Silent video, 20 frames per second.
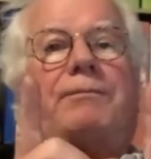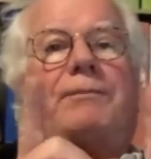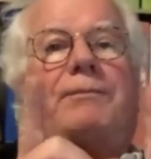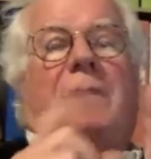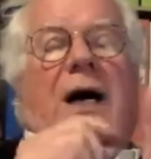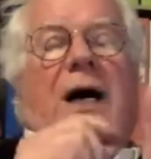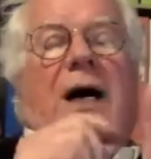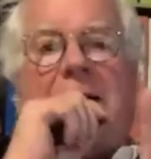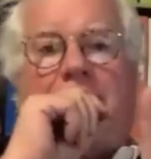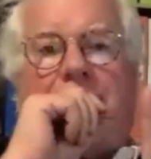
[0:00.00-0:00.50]

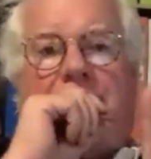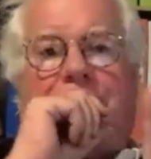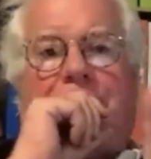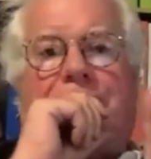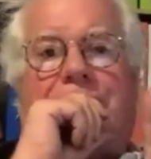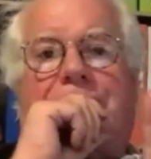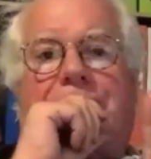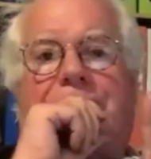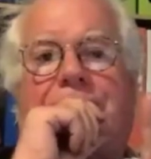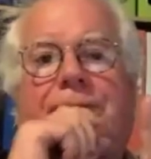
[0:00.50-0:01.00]
Um,
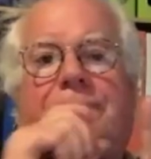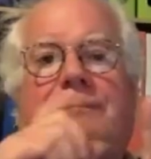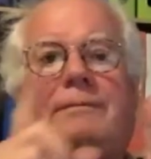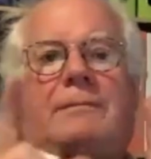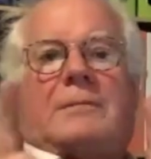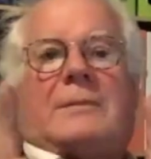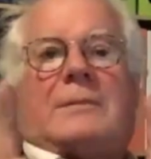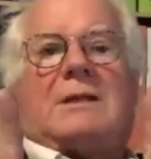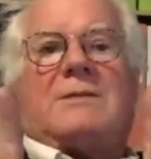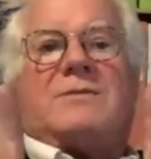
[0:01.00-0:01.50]

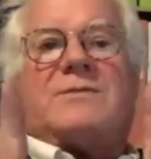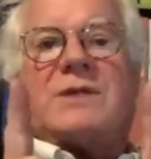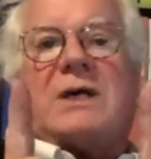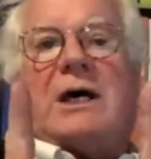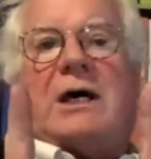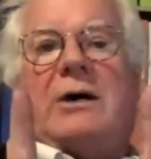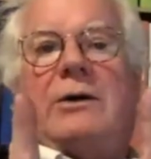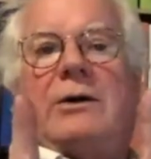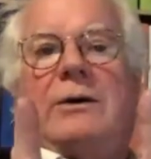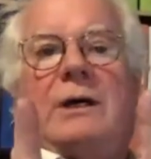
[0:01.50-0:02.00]

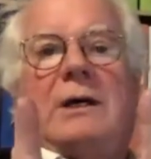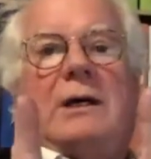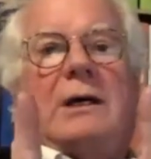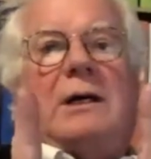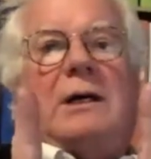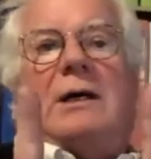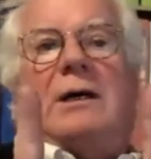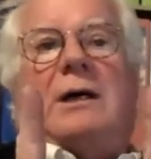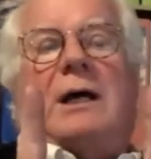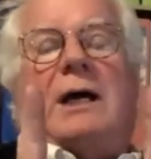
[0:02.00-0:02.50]
so,
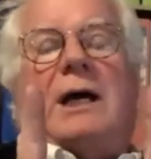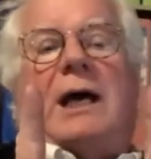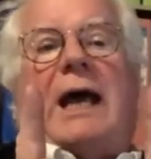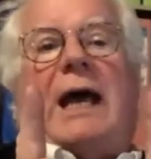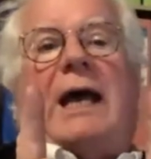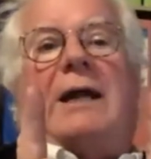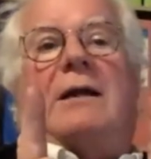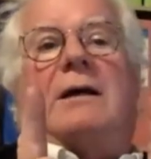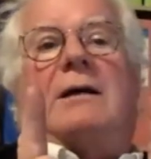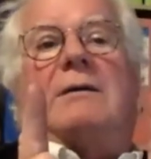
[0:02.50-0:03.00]

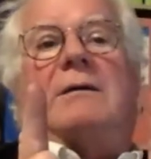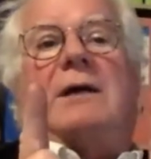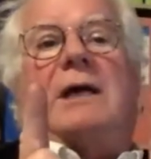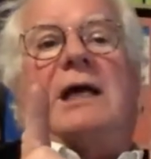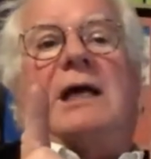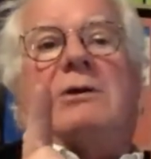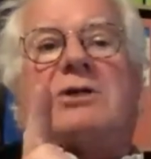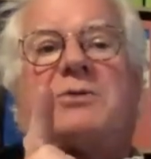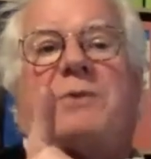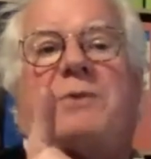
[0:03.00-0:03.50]
and
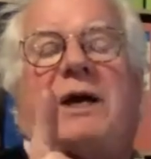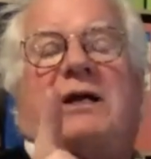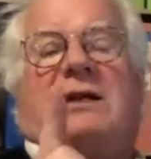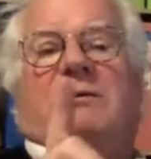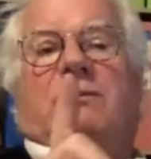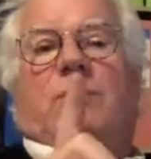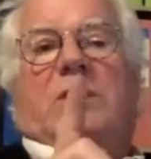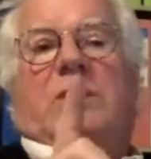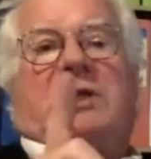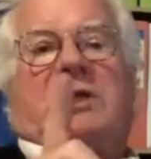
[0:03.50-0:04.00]

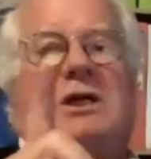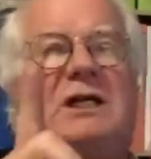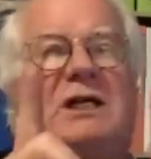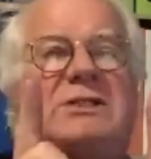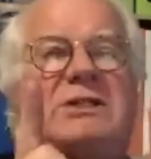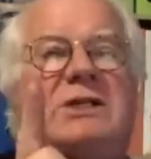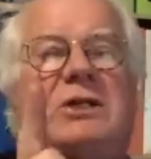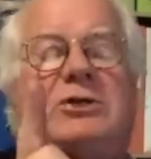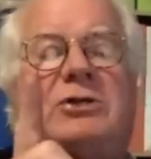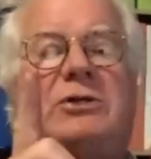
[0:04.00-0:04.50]
irrespective of what you're
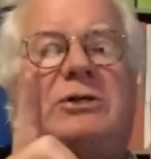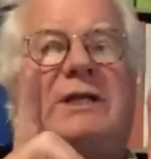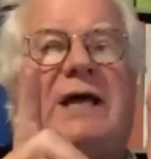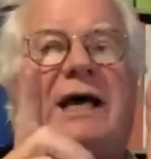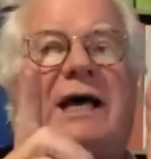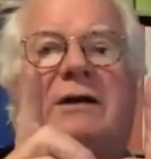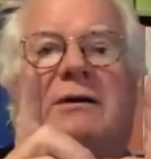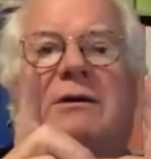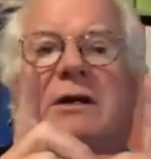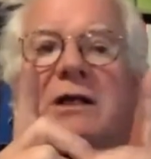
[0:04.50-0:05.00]
listening to,
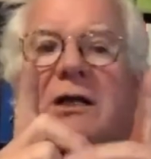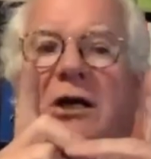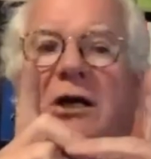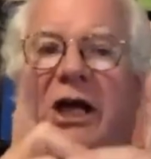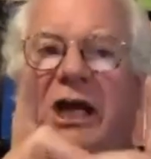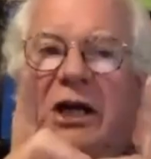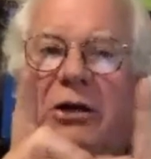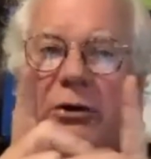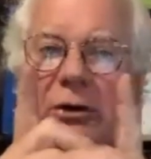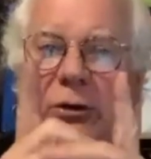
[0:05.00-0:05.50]
that
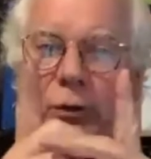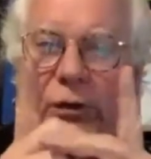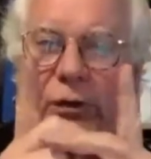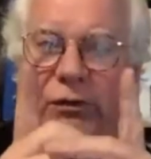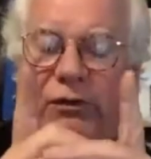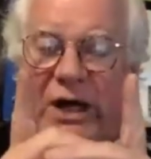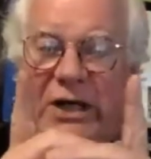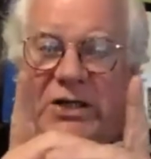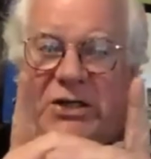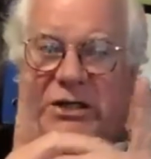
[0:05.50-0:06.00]
coherent
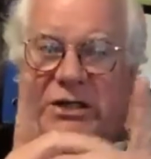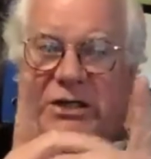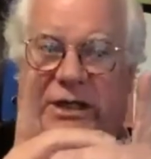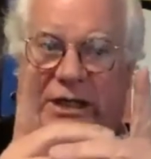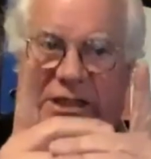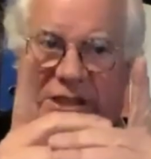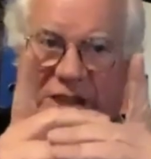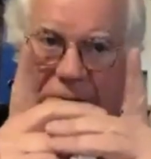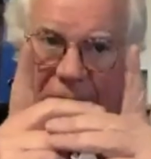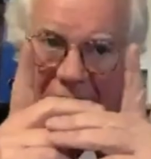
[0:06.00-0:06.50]
reflection
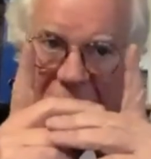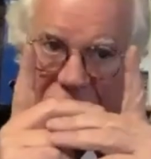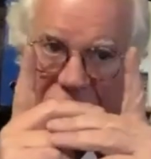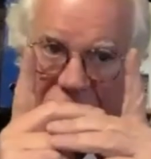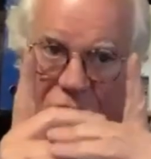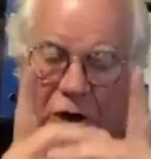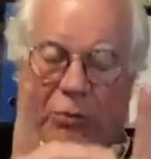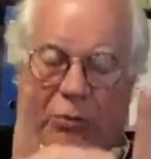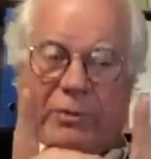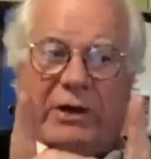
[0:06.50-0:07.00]
is the
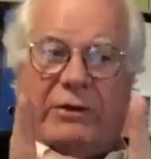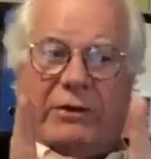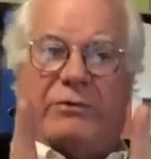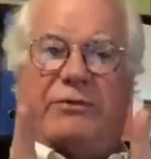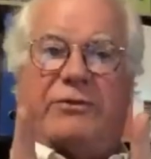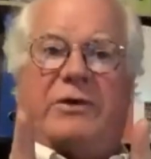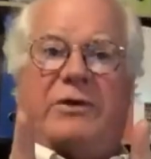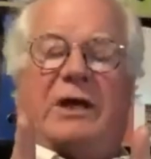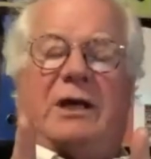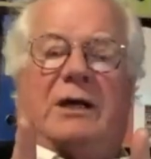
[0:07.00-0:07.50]
most dominant
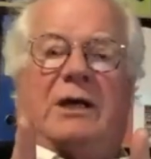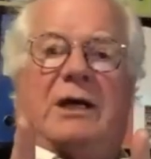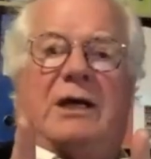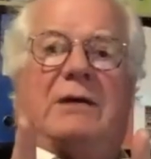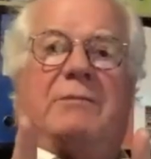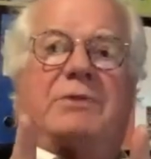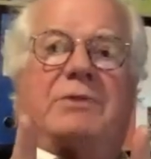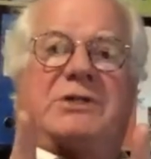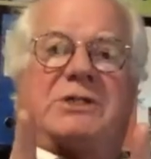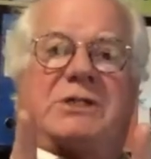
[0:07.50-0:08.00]
thing
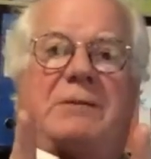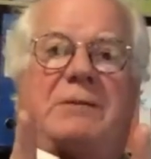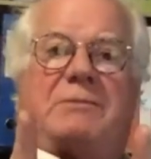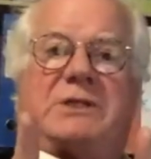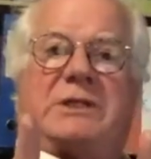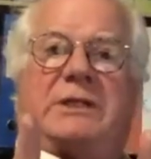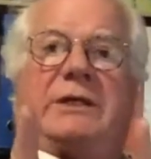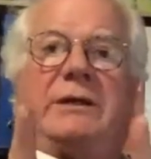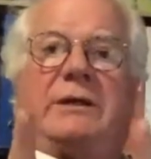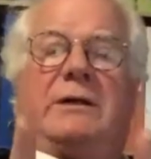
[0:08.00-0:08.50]
in
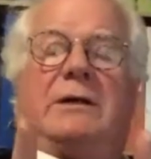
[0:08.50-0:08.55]
perception.